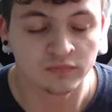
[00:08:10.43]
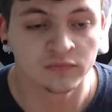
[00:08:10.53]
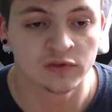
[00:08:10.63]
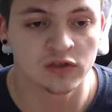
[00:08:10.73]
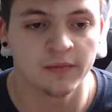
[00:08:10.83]

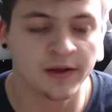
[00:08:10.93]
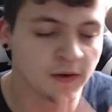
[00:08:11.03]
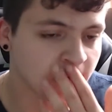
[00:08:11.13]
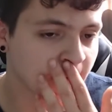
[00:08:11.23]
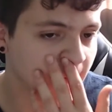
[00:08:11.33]
So I'm like,
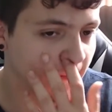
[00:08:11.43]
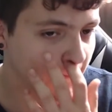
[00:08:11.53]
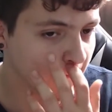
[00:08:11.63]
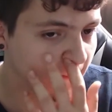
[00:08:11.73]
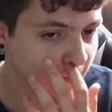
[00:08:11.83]
okay,
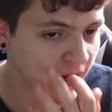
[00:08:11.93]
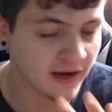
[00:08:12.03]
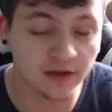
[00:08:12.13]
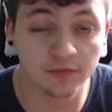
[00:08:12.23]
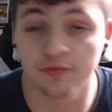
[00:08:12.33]
I
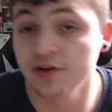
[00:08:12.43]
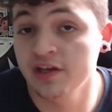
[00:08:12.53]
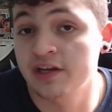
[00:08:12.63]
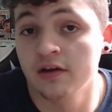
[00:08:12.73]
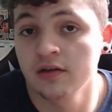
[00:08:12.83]
could
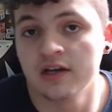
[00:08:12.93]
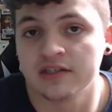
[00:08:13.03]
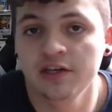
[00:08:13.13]
really care less.